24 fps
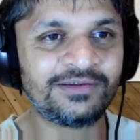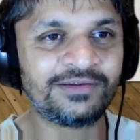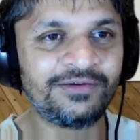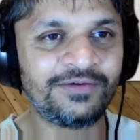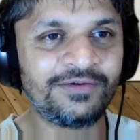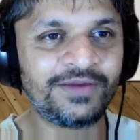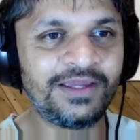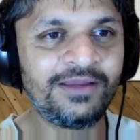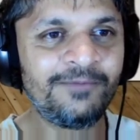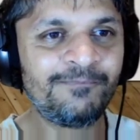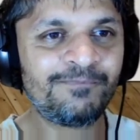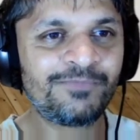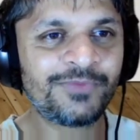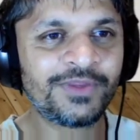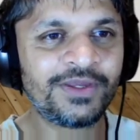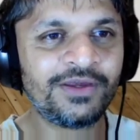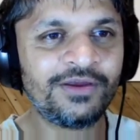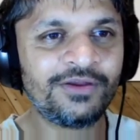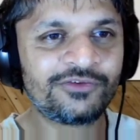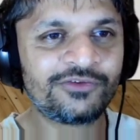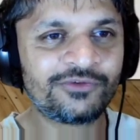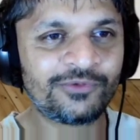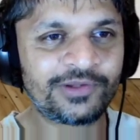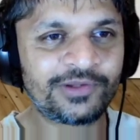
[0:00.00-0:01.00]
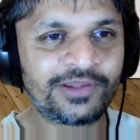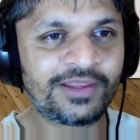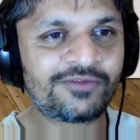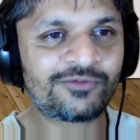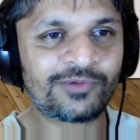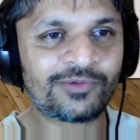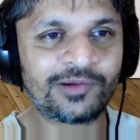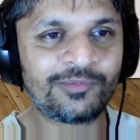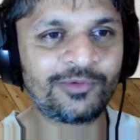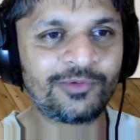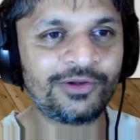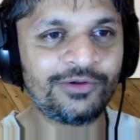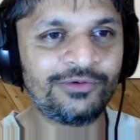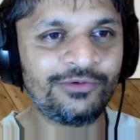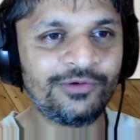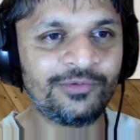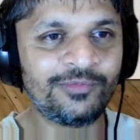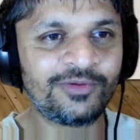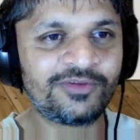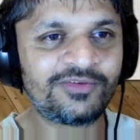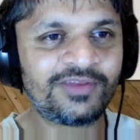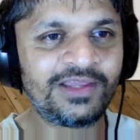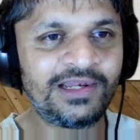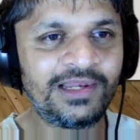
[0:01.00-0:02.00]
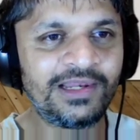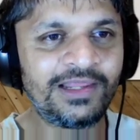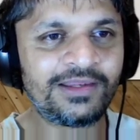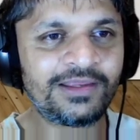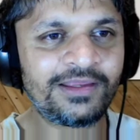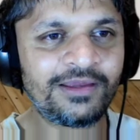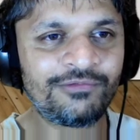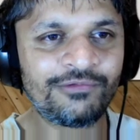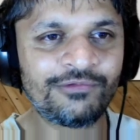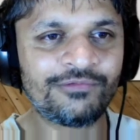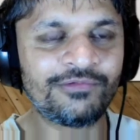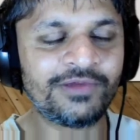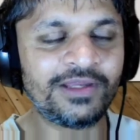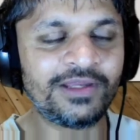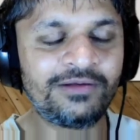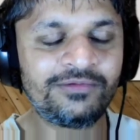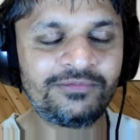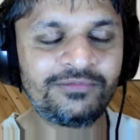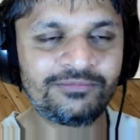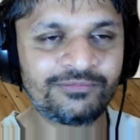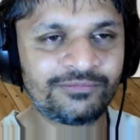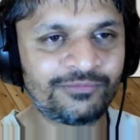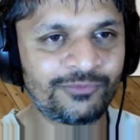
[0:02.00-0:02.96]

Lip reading: Okay, so that's what I'm going to do. I'm going to say let f of n,